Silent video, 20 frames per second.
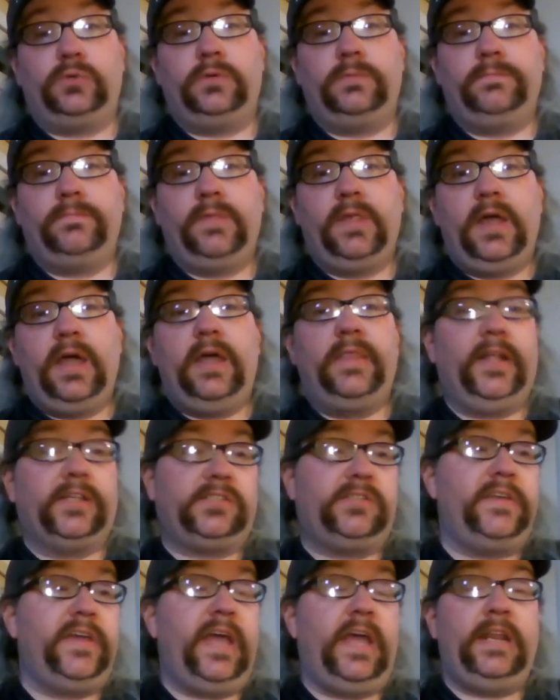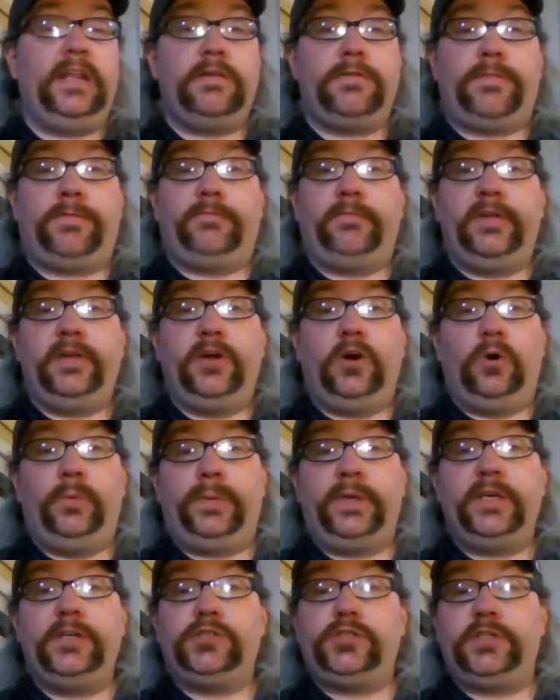And that's the 83
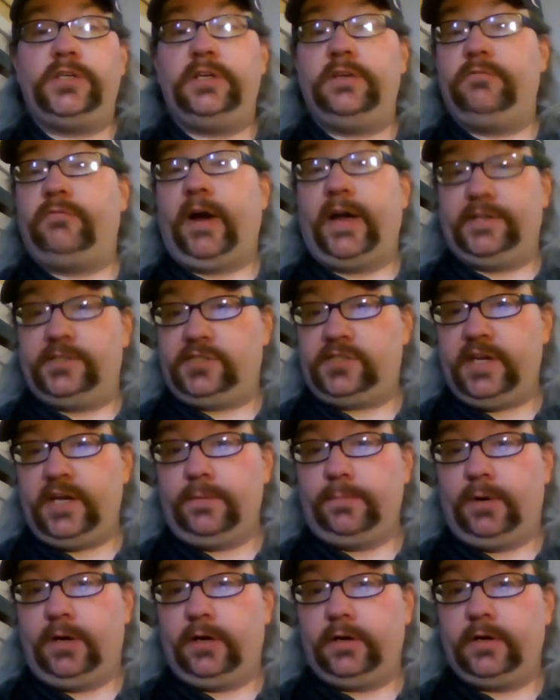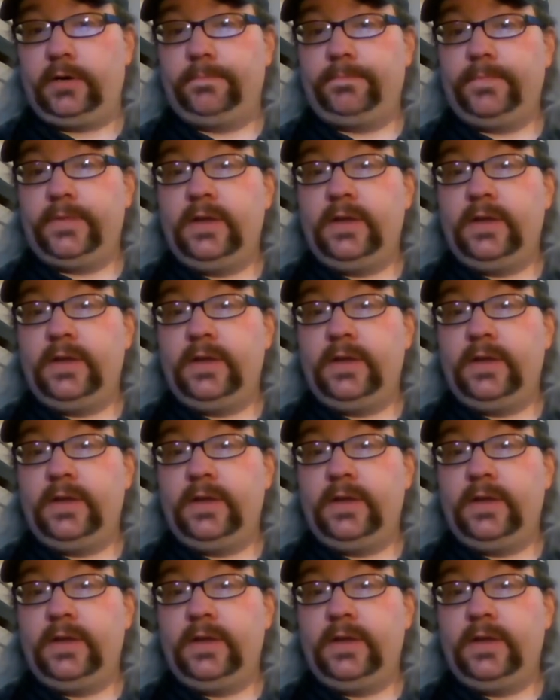O-Pee-Chee Ryne Sandberg